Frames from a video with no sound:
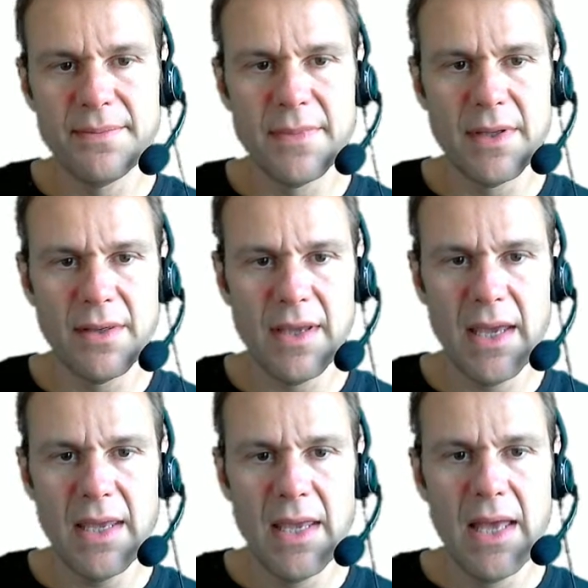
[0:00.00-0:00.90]

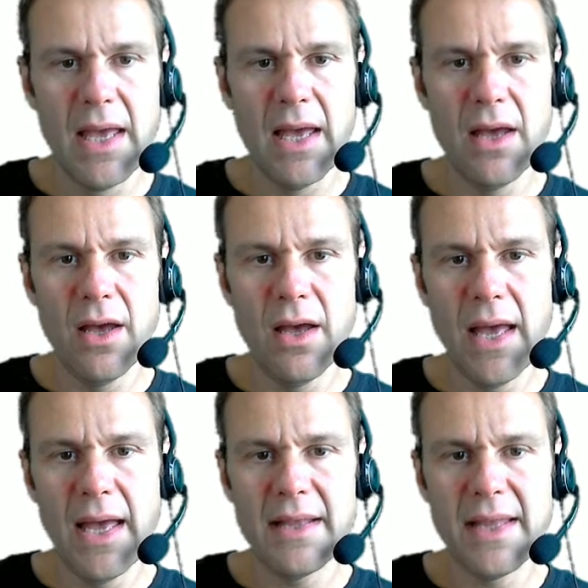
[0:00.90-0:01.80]
Okay.
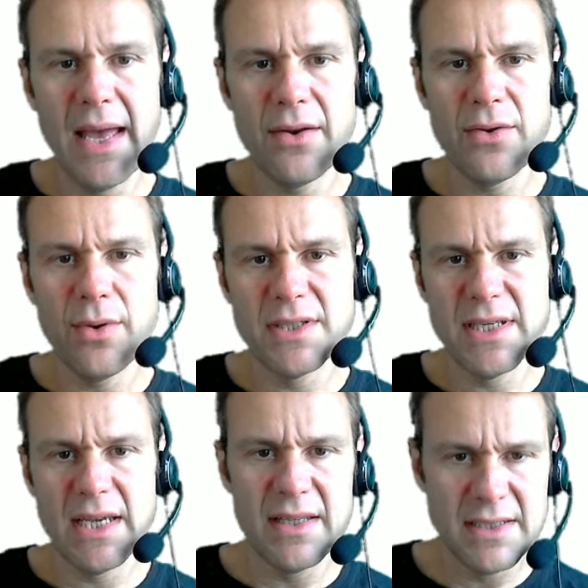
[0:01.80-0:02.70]
And how do I
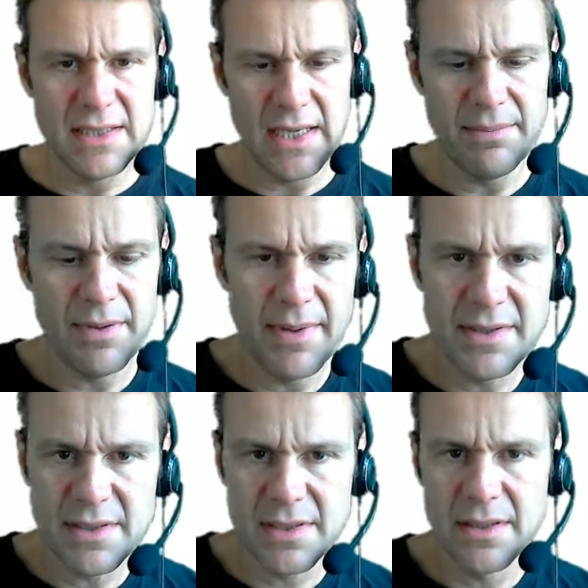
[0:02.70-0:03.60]
say this? Is it implements?